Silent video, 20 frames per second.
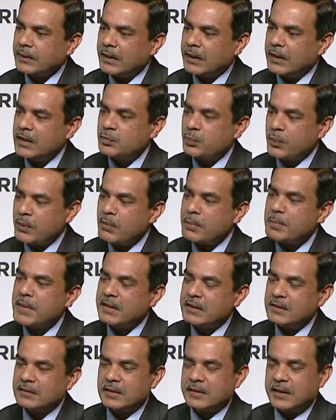is we were
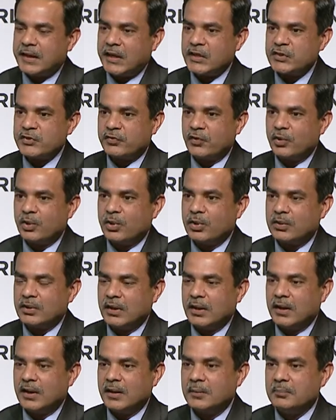making the case for
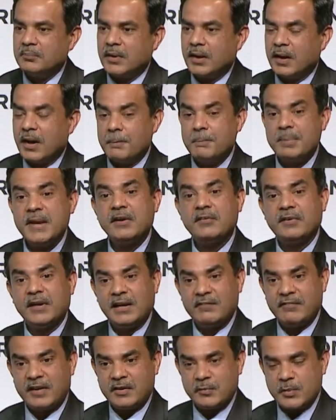a big
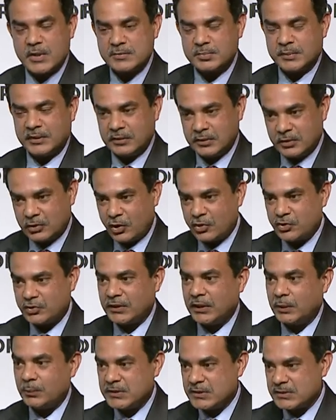railway investment,
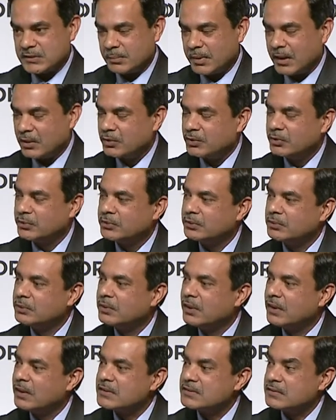Crossrail, which is about to
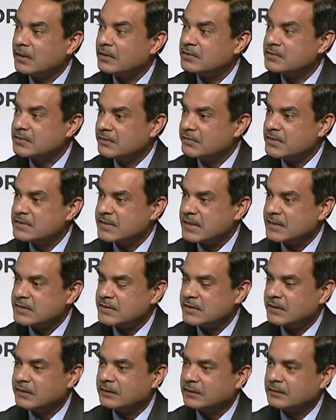start service
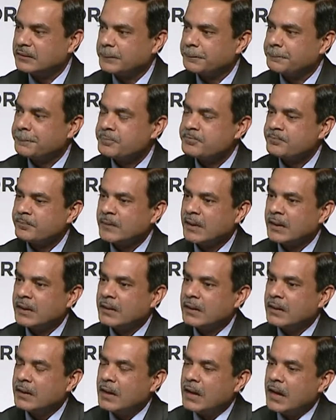next year.
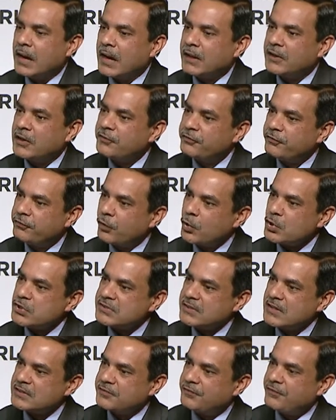And it
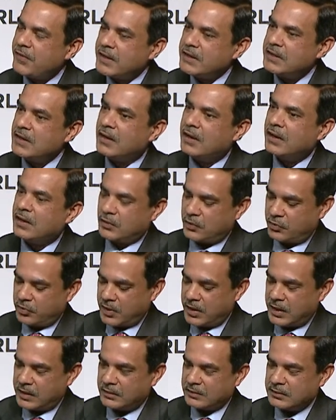forced us very hard to
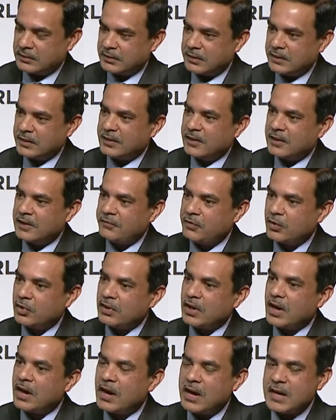think, if you're
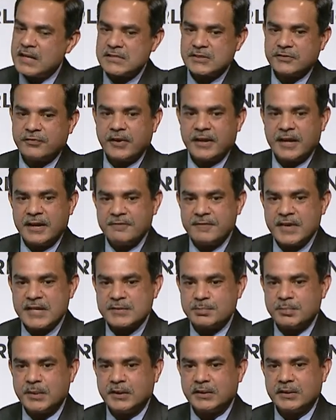going to ask for
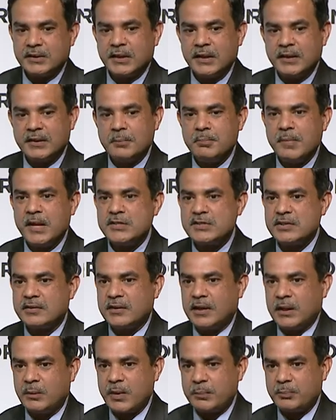investment in a major
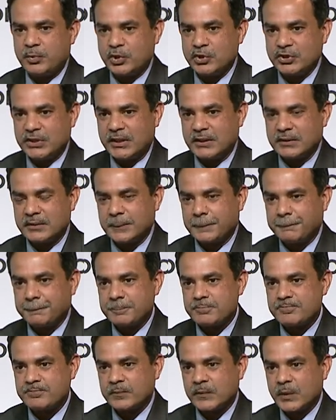railway project,
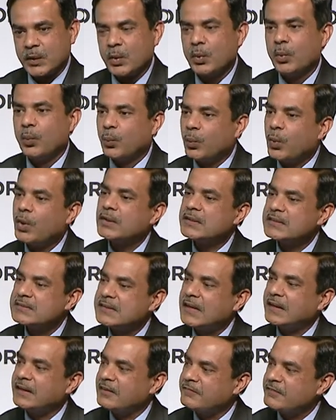what is
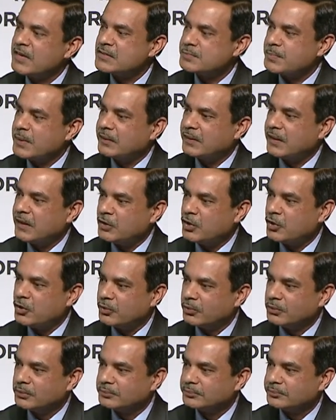that investment there to do?